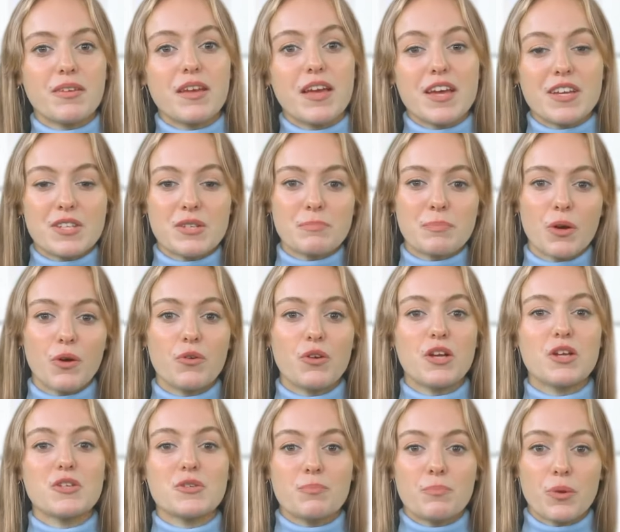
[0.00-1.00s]

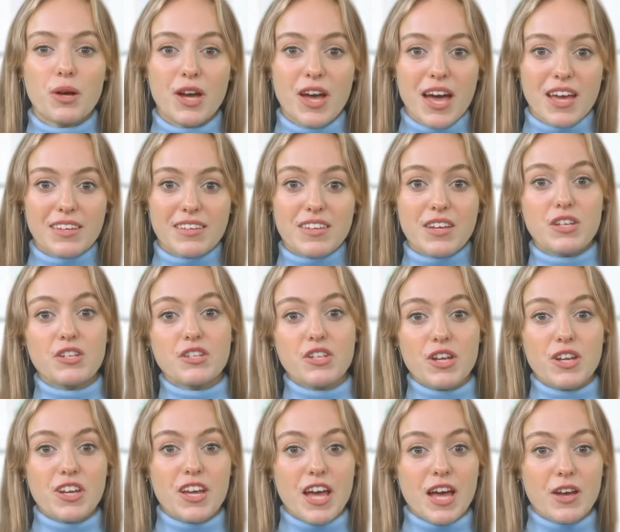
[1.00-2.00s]
Experience
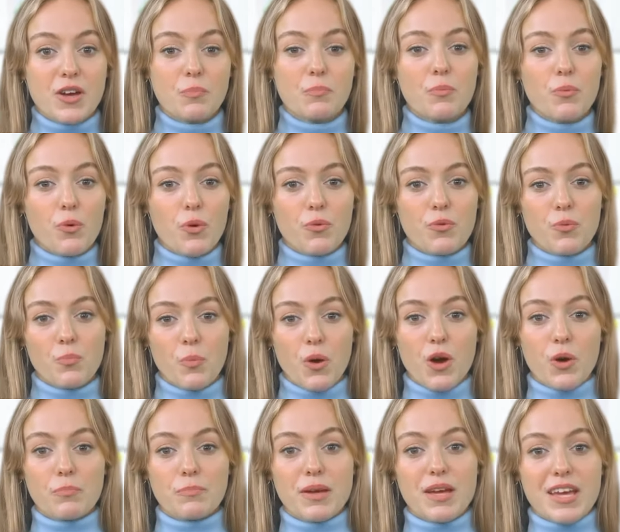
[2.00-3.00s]
relaxation and improved
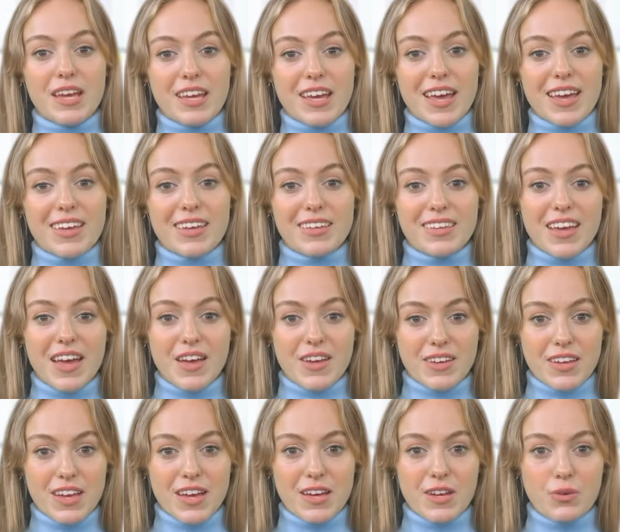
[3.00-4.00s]
well being
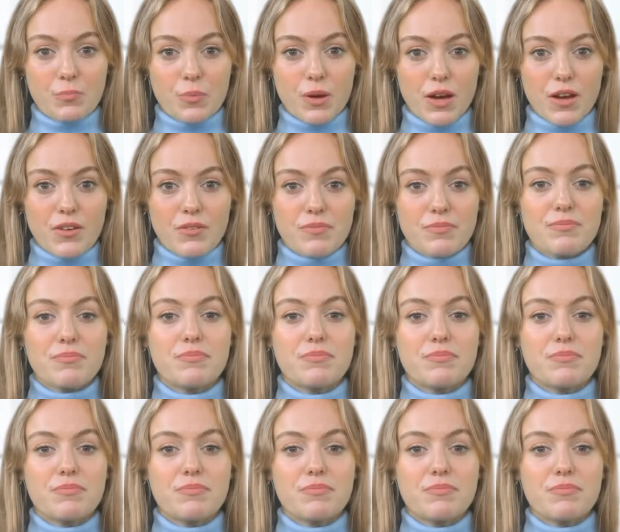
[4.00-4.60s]
anytime, anywhere.